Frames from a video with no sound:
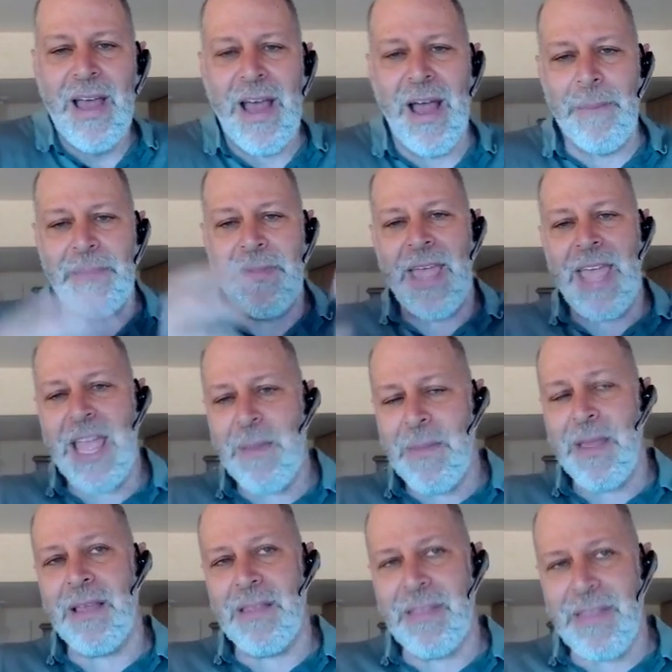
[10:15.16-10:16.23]
I'm
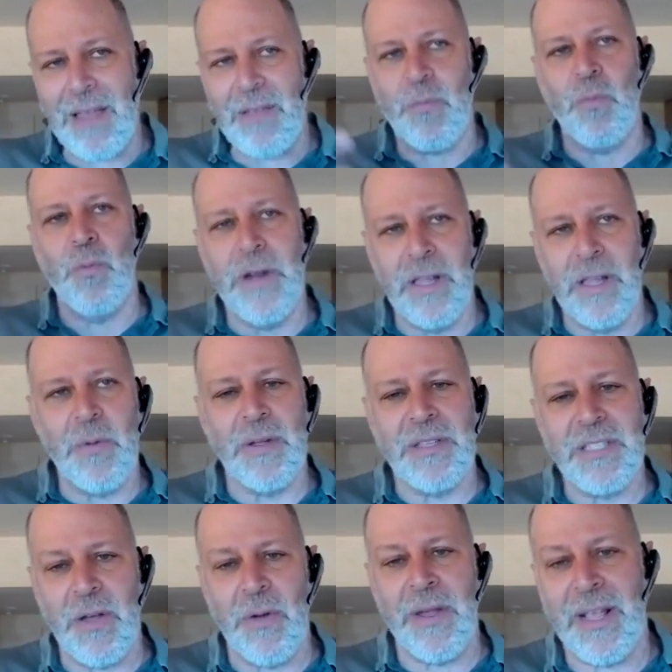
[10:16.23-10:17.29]
naming that really what's
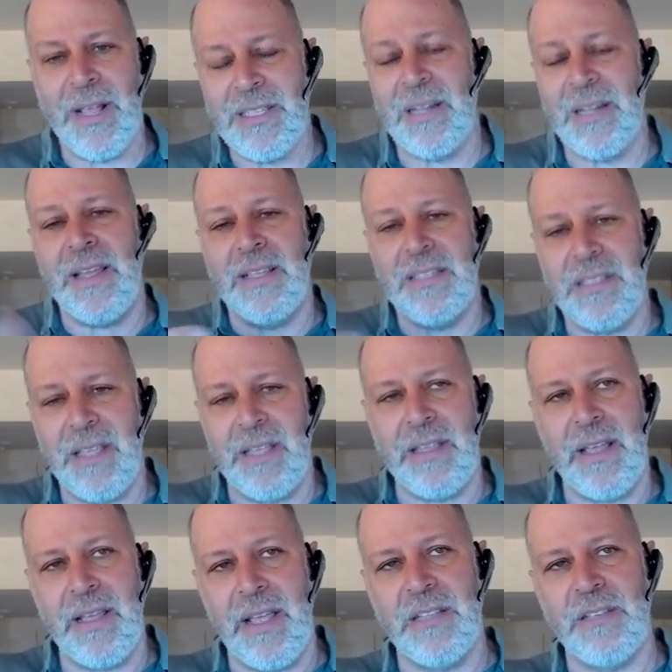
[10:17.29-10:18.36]
going on
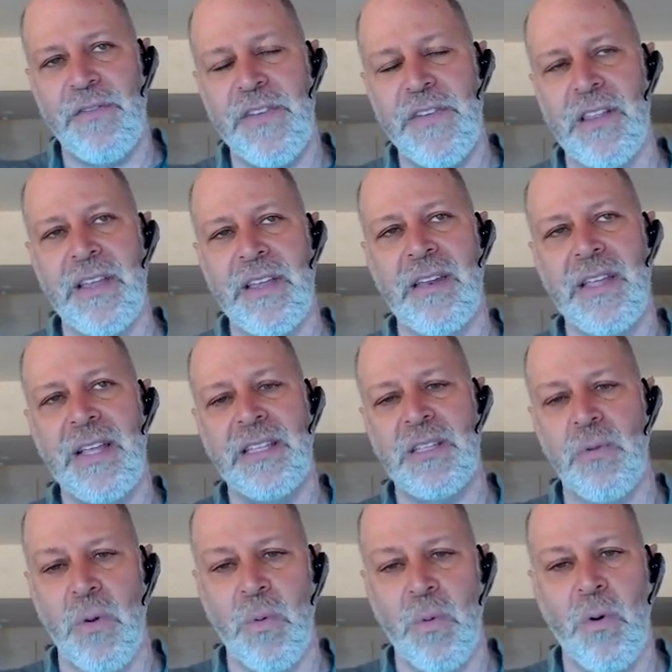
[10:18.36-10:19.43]
is feeling a need to
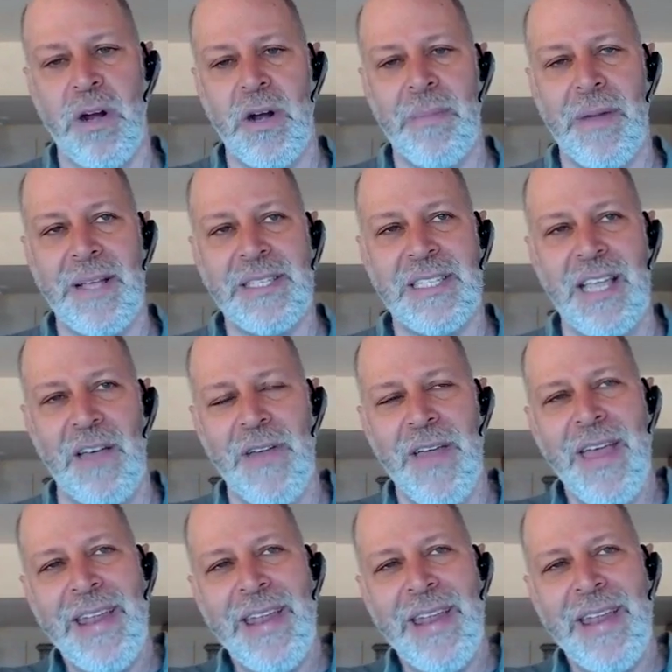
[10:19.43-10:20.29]
reward myself.